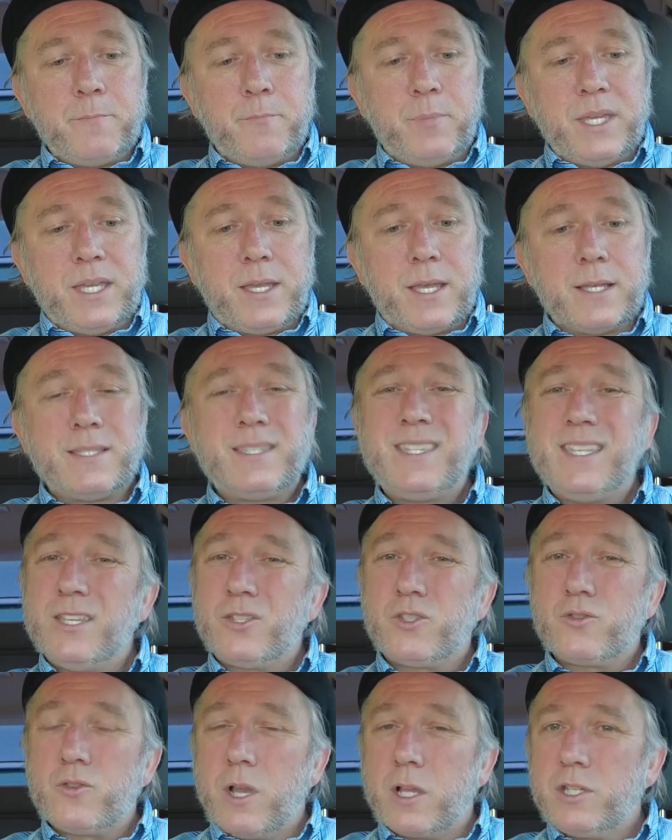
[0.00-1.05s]
because the
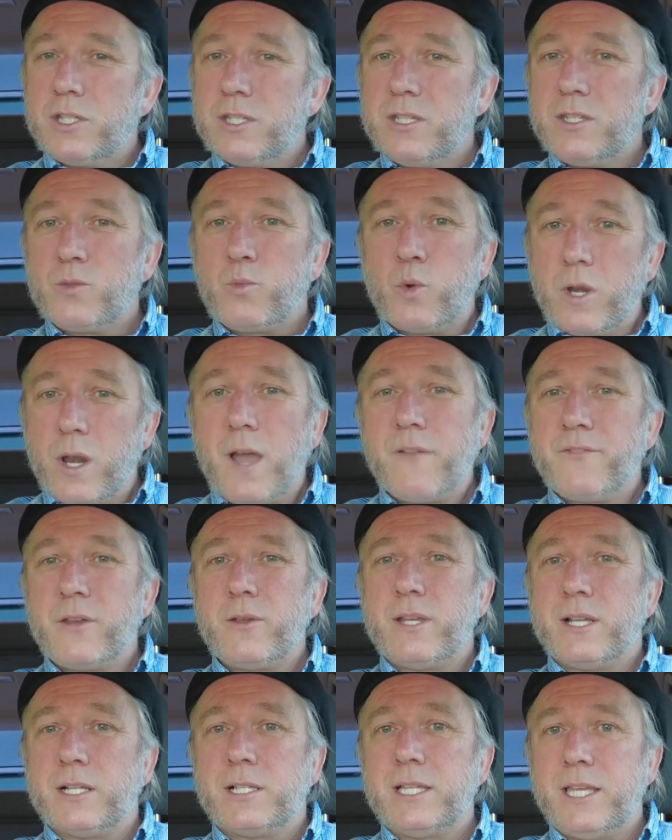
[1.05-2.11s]
instructions were not
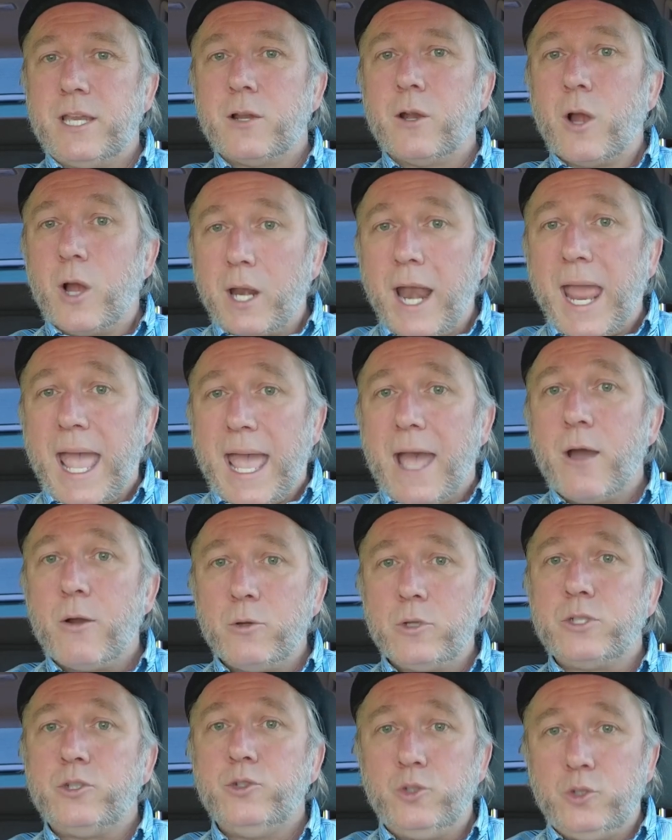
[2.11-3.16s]
very clear on
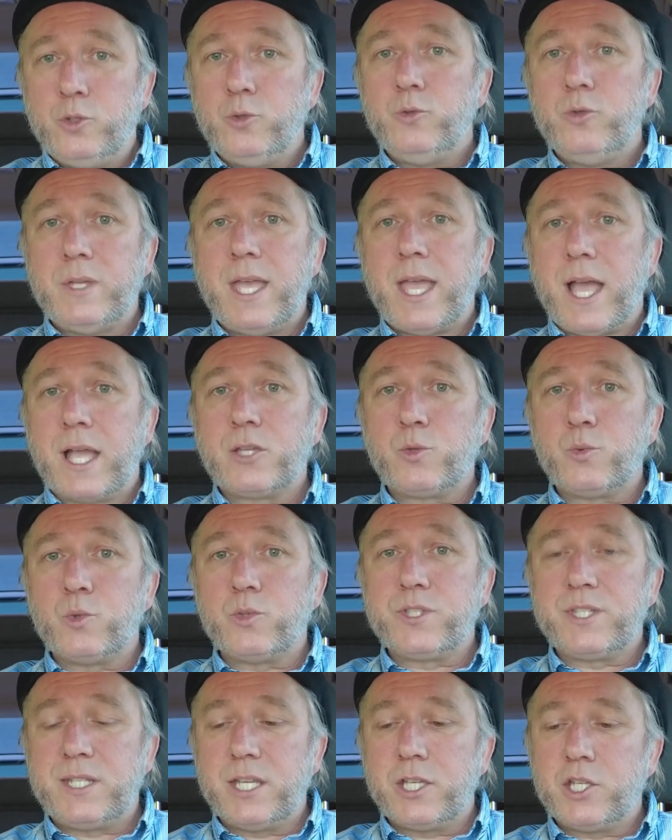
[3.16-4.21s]
how to do the
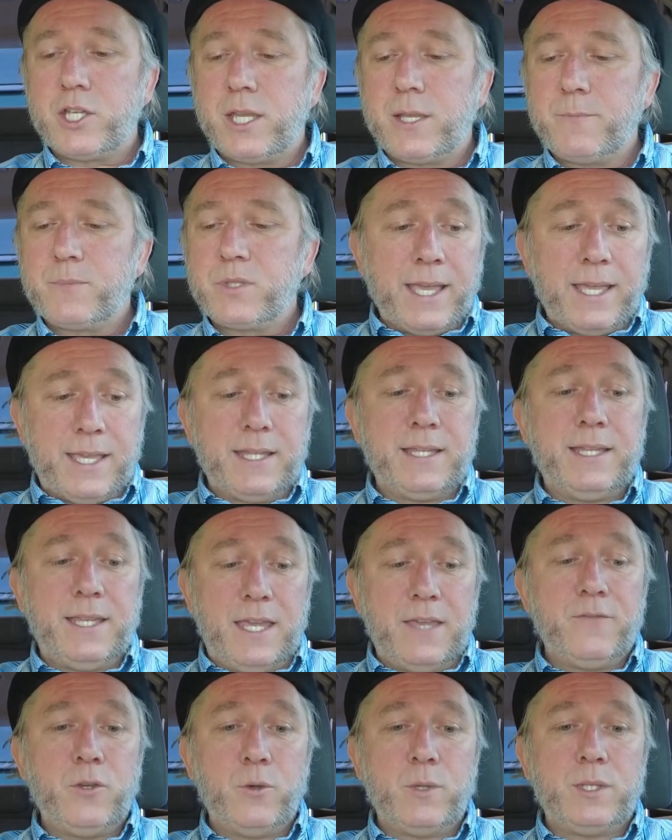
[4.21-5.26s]
actual stitching. I can
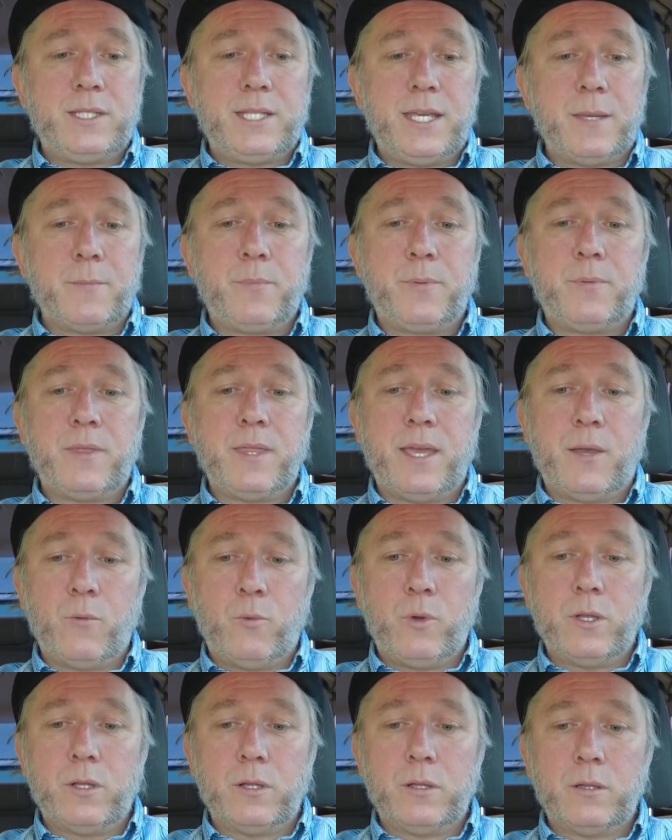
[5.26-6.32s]
give you a tip that
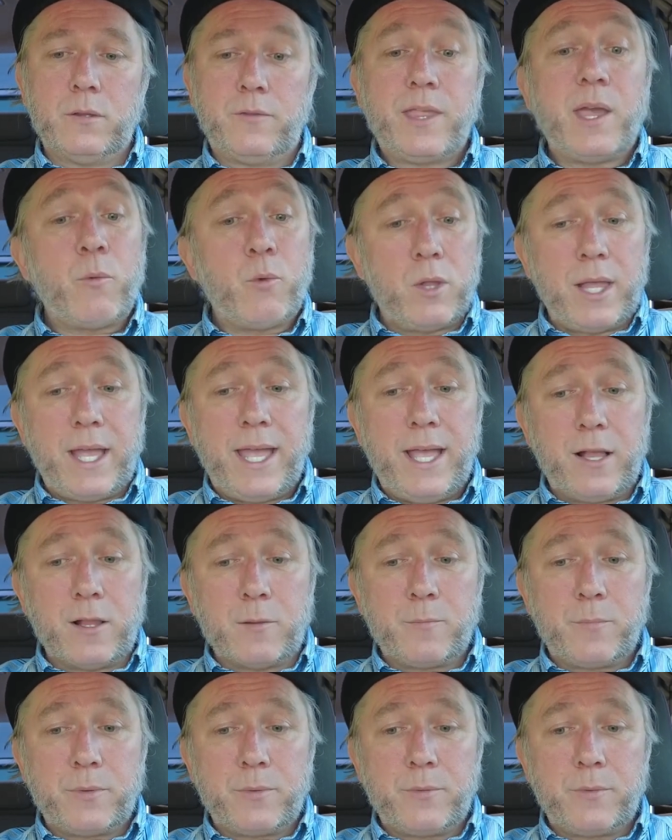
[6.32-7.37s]
will
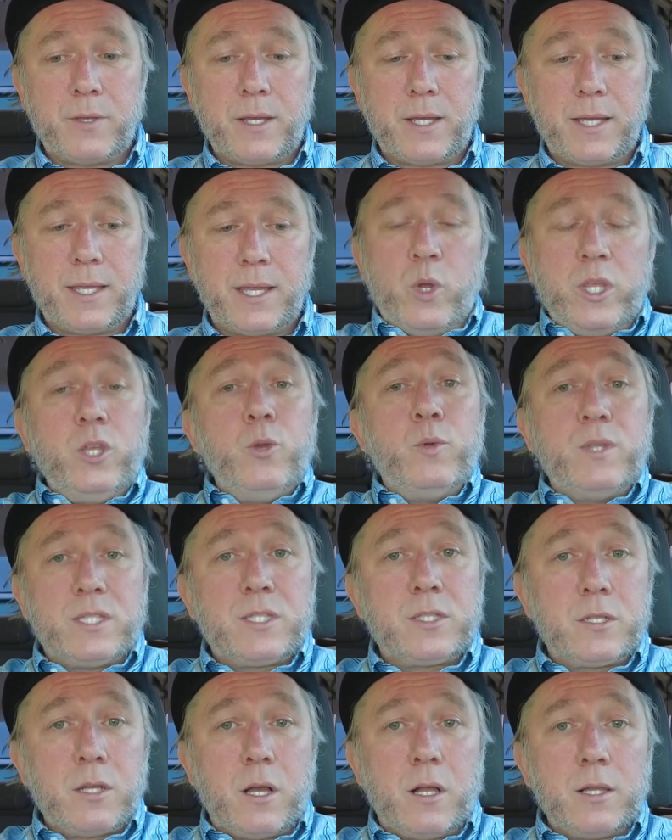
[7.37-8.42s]
help. When you
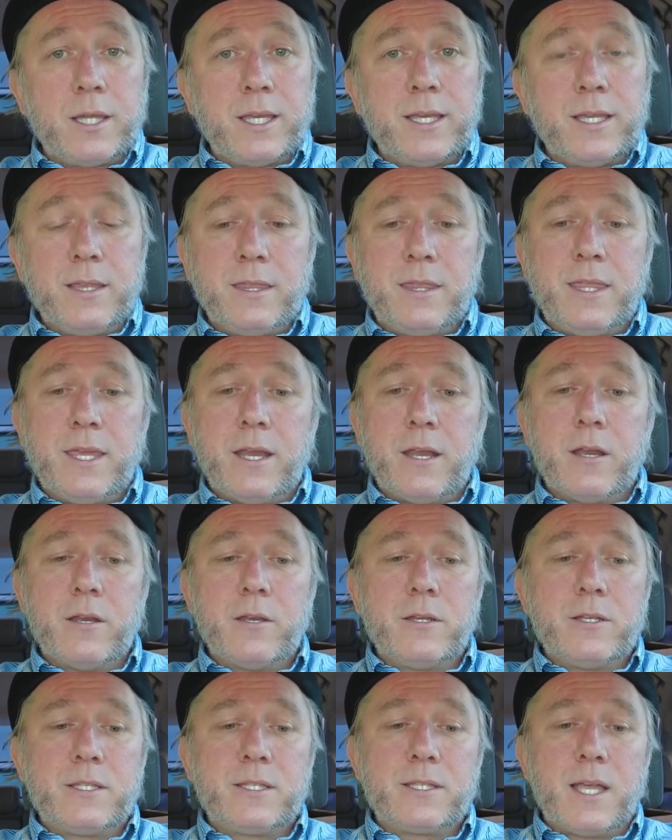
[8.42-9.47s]
install it,
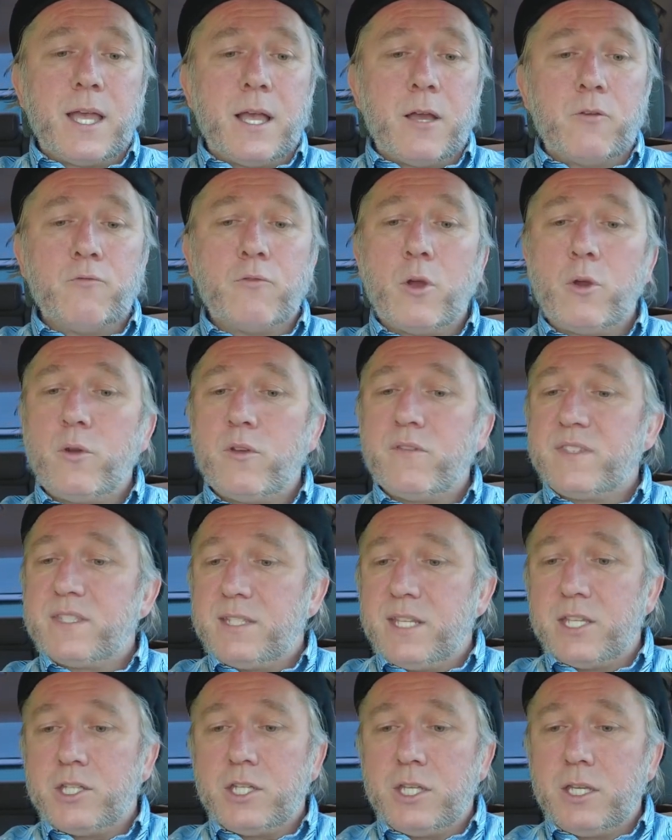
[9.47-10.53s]
there's a row of
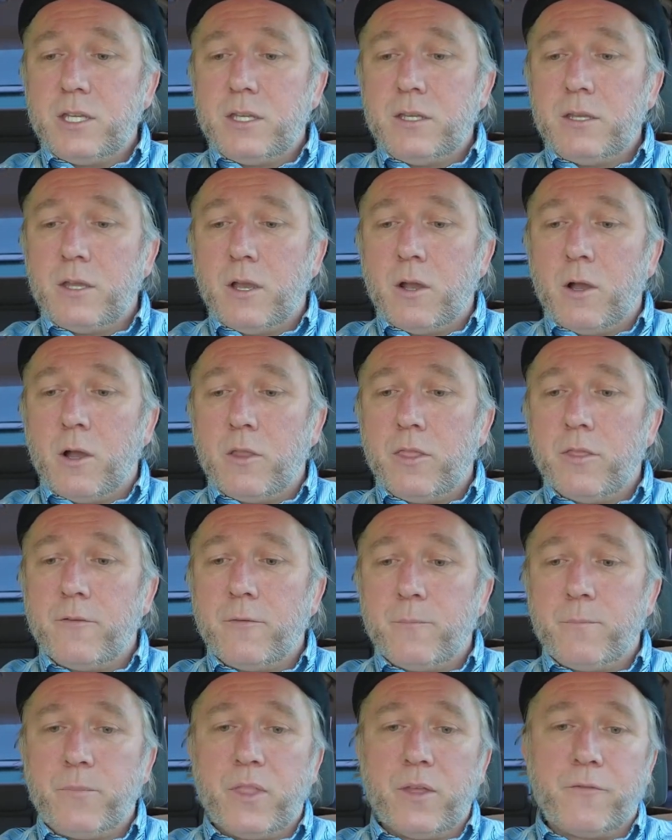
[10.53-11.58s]
stitching on
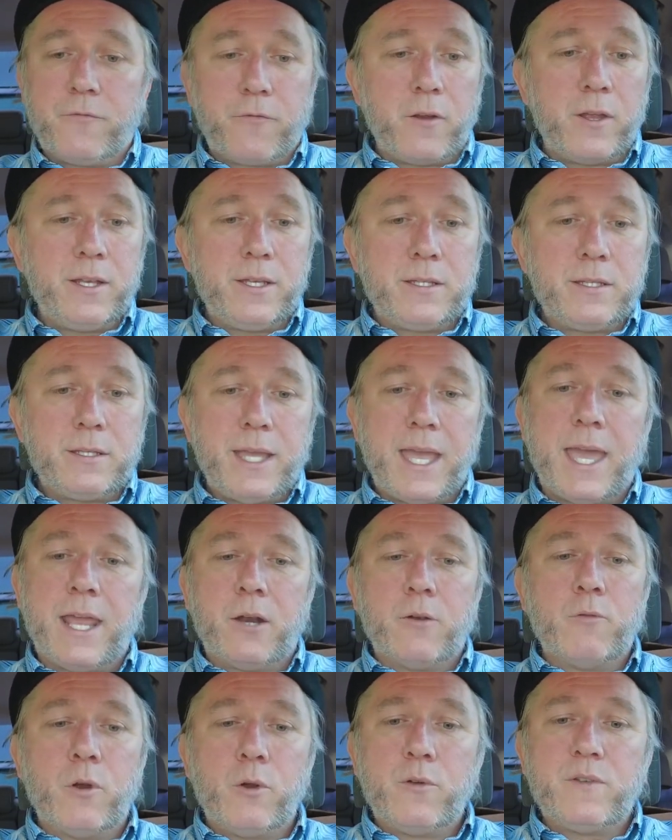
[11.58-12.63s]
the front and
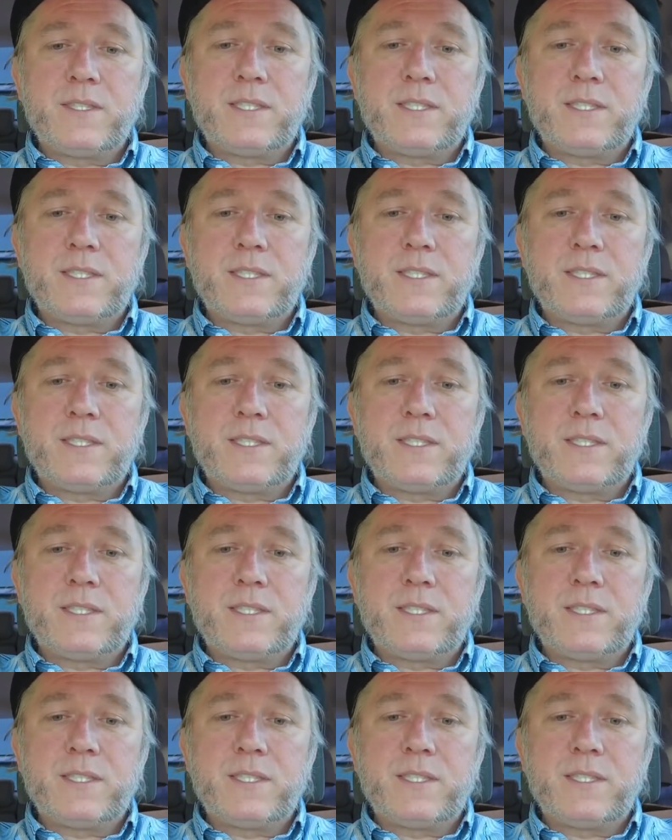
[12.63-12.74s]
a row